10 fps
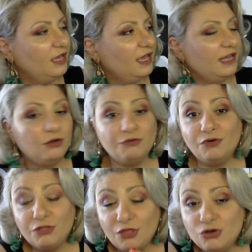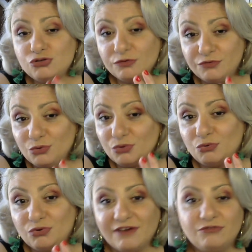Anyway, for those of you
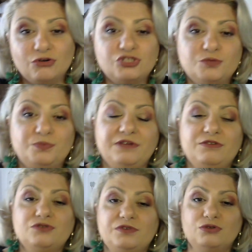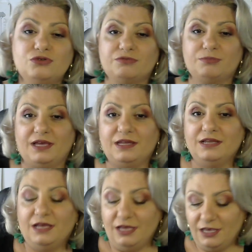who have watched previous videos of mine,
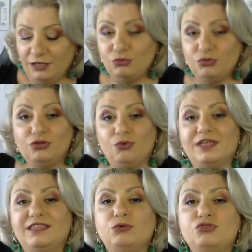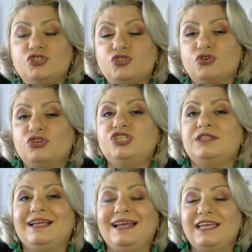you would know that I would
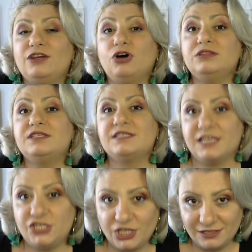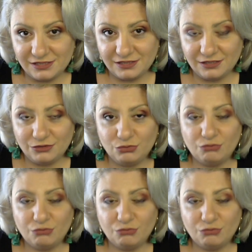strongly not suggest to